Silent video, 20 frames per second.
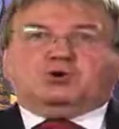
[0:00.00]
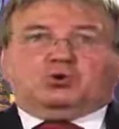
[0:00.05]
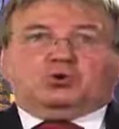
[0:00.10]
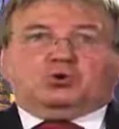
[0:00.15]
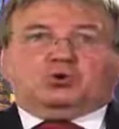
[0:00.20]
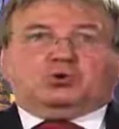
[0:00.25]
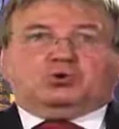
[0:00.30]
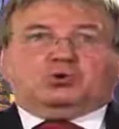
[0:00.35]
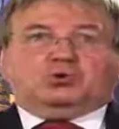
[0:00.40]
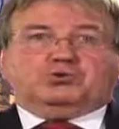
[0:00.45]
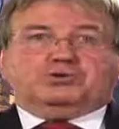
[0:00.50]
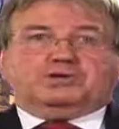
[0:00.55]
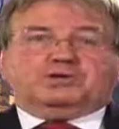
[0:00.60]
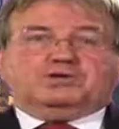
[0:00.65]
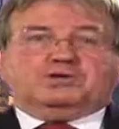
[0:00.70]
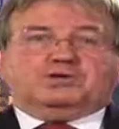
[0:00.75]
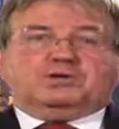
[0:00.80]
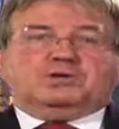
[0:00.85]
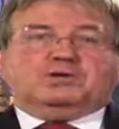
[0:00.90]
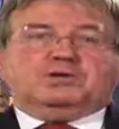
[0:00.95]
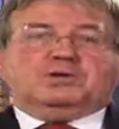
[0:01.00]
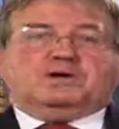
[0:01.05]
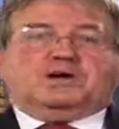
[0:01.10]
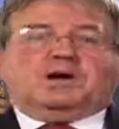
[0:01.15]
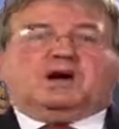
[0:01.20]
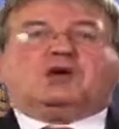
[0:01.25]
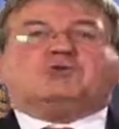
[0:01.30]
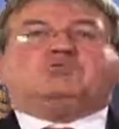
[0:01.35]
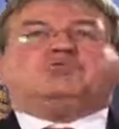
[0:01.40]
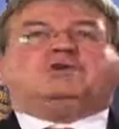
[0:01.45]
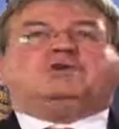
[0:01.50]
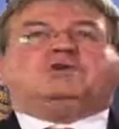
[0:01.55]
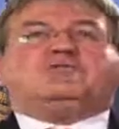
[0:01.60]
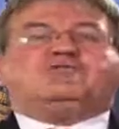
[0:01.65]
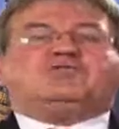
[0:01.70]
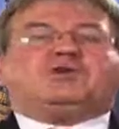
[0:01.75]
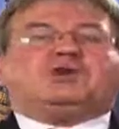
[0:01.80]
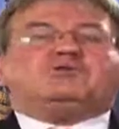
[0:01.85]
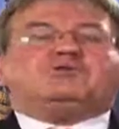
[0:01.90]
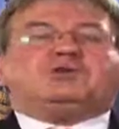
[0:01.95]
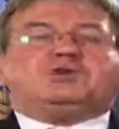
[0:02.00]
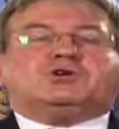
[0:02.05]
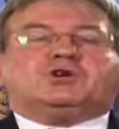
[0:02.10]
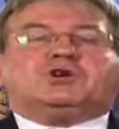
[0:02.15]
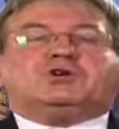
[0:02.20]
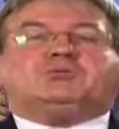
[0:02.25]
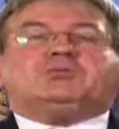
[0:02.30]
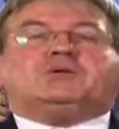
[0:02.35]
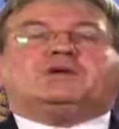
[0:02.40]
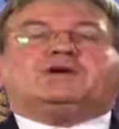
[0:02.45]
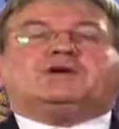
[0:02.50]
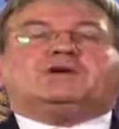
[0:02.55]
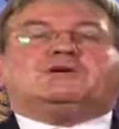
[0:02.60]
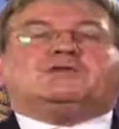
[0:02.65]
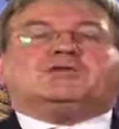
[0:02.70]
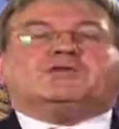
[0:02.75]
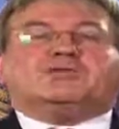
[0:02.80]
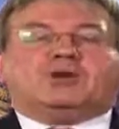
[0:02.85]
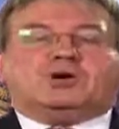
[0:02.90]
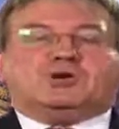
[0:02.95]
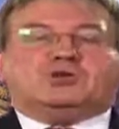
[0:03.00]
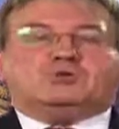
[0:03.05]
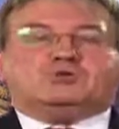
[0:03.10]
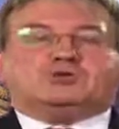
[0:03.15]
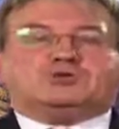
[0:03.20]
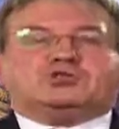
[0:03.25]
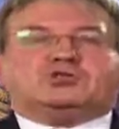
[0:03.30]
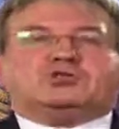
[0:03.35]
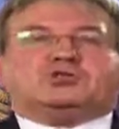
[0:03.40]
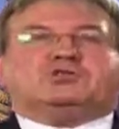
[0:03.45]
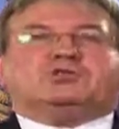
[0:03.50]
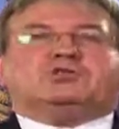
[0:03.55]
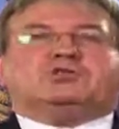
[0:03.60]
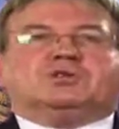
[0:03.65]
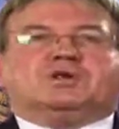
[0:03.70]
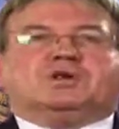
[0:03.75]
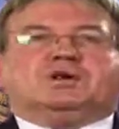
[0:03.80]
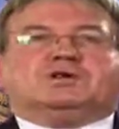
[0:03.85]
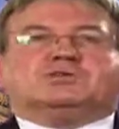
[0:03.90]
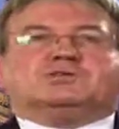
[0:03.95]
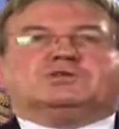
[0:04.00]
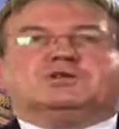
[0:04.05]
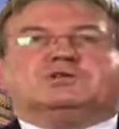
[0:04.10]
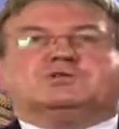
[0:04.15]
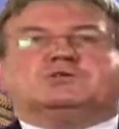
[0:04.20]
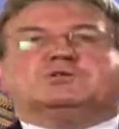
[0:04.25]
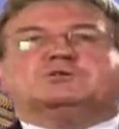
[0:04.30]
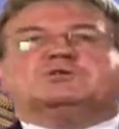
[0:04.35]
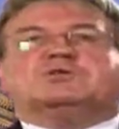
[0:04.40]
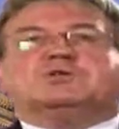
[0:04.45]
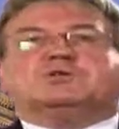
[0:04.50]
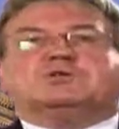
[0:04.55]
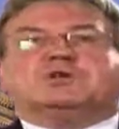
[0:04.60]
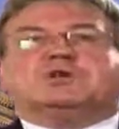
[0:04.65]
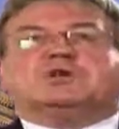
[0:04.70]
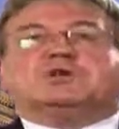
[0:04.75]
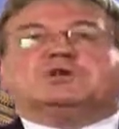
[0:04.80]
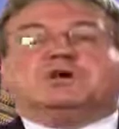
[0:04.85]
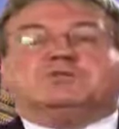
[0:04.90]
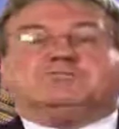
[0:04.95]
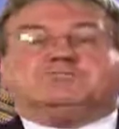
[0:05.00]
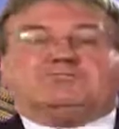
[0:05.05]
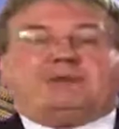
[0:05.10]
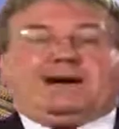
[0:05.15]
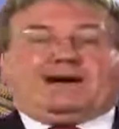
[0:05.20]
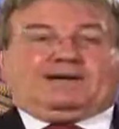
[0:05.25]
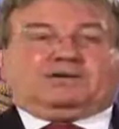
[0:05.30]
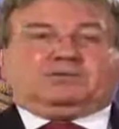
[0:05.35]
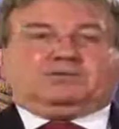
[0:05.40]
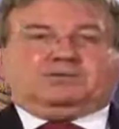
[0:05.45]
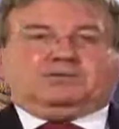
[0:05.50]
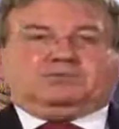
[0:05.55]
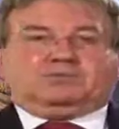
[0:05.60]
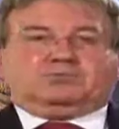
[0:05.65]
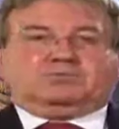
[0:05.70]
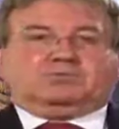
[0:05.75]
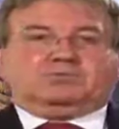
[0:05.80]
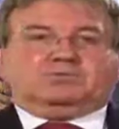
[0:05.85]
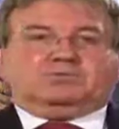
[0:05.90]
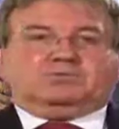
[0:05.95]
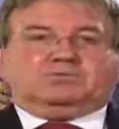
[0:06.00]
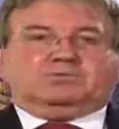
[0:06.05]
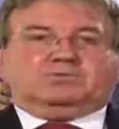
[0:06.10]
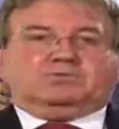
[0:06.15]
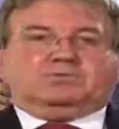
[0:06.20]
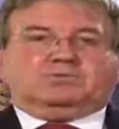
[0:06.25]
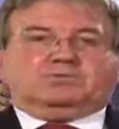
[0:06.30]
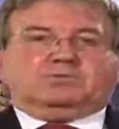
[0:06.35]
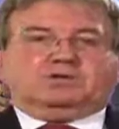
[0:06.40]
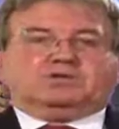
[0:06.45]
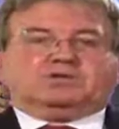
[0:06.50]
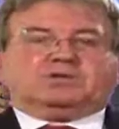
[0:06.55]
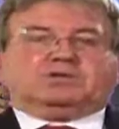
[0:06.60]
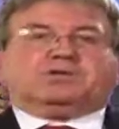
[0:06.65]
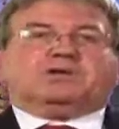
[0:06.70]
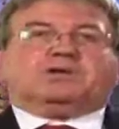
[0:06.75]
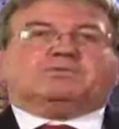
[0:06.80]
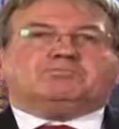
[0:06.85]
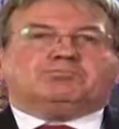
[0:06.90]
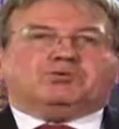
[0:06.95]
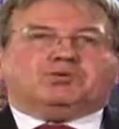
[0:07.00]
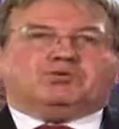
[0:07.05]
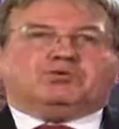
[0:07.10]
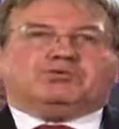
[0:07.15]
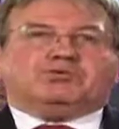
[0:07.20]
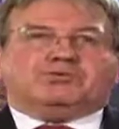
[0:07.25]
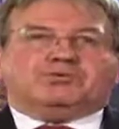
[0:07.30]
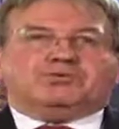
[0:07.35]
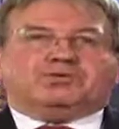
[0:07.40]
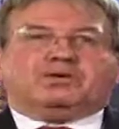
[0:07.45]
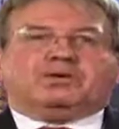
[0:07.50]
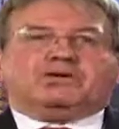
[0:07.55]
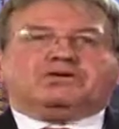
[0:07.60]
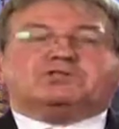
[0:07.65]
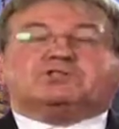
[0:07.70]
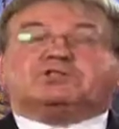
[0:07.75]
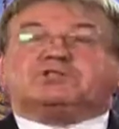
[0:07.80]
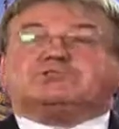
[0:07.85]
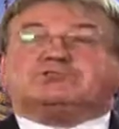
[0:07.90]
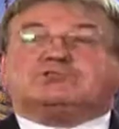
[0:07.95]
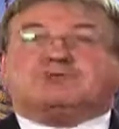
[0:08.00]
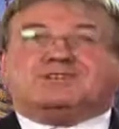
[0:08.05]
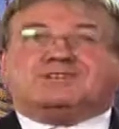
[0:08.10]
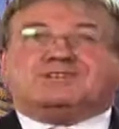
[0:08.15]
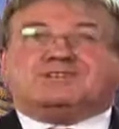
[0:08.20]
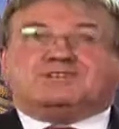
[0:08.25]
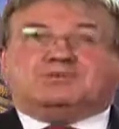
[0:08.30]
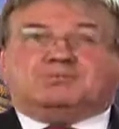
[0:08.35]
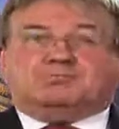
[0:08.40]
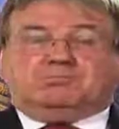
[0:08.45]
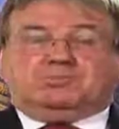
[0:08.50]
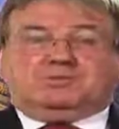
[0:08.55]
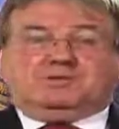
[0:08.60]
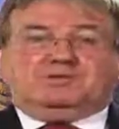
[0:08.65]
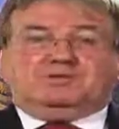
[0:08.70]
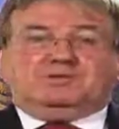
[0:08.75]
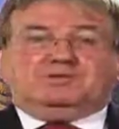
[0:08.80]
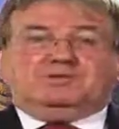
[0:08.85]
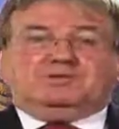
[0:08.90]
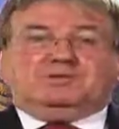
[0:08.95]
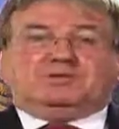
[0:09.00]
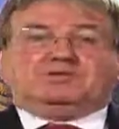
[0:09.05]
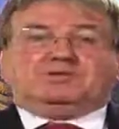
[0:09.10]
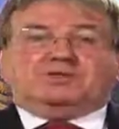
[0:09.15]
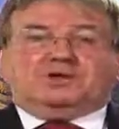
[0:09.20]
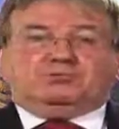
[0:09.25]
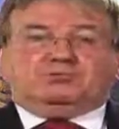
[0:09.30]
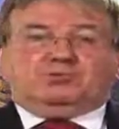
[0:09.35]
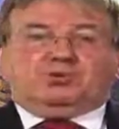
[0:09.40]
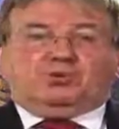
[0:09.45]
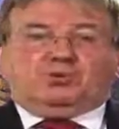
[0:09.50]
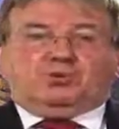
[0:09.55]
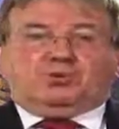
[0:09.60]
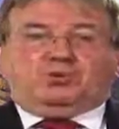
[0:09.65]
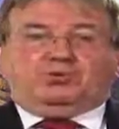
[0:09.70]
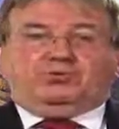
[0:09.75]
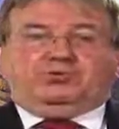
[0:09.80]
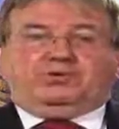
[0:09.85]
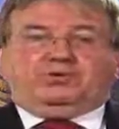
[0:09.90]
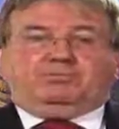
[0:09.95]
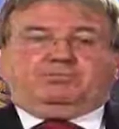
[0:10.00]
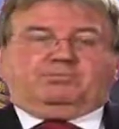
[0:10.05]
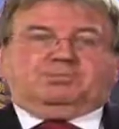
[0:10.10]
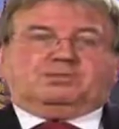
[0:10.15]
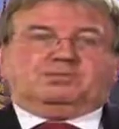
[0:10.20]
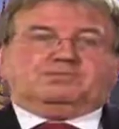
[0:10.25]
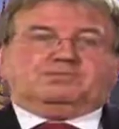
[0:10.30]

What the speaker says: hoard, only photocopy those journal articles you're going to come back to. So the important thing is to read them and don't hoard them.